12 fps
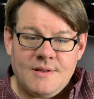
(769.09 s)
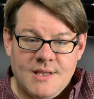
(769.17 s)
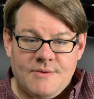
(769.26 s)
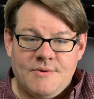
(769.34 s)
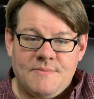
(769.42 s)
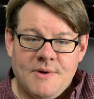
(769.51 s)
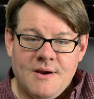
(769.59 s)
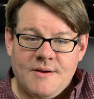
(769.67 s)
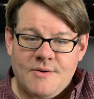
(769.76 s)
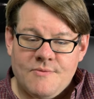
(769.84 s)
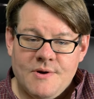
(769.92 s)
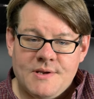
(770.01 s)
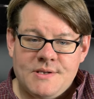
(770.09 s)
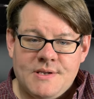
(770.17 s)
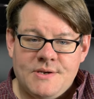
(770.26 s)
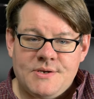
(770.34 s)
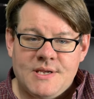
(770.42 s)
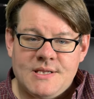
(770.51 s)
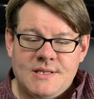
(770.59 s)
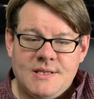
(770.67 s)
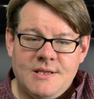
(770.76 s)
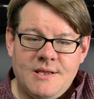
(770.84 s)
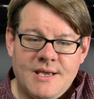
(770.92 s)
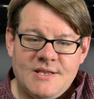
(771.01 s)
liquid market works, such as
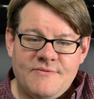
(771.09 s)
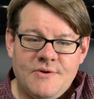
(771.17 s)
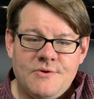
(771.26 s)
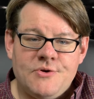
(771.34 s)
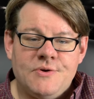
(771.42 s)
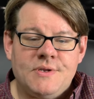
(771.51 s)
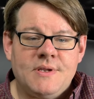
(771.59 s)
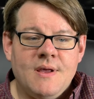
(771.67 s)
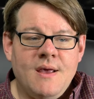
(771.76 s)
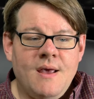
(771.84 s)
the ES futures.